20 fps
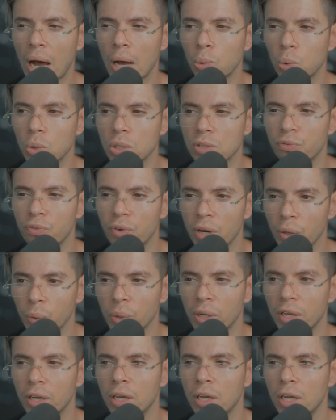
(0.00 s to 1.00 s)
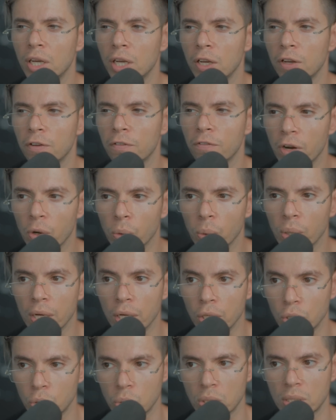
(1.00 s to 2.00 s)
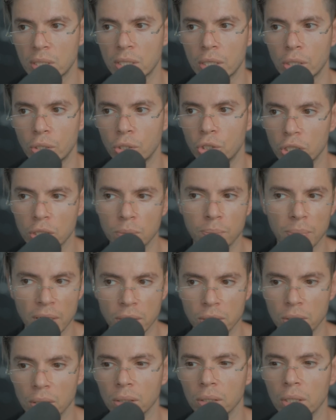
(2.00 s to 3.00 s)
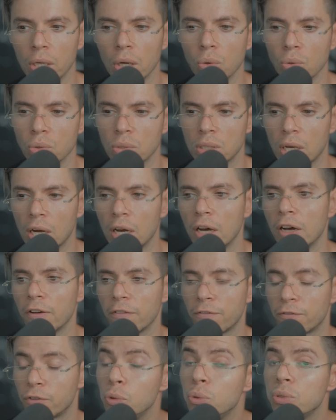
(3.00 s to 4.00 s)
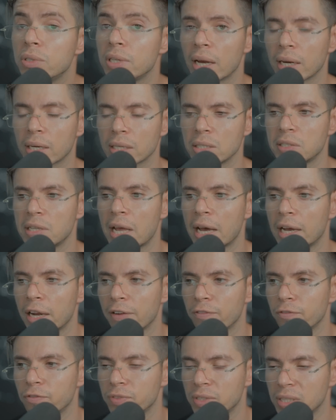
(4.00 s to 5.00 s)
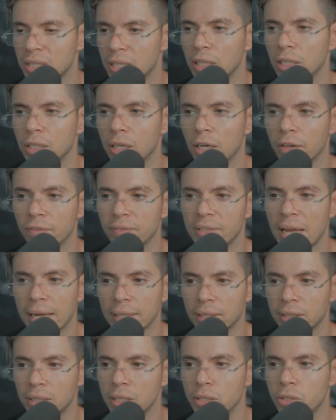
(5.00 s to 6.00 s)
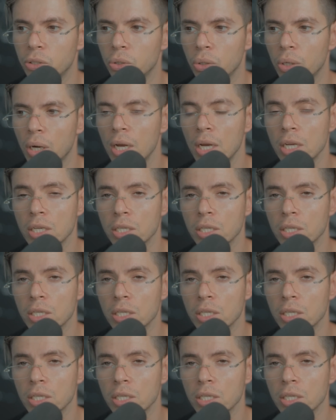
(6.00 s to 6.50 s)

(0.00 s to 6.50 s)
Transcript: I was very, very interested just based on those few seconds that I've seen of that teaser.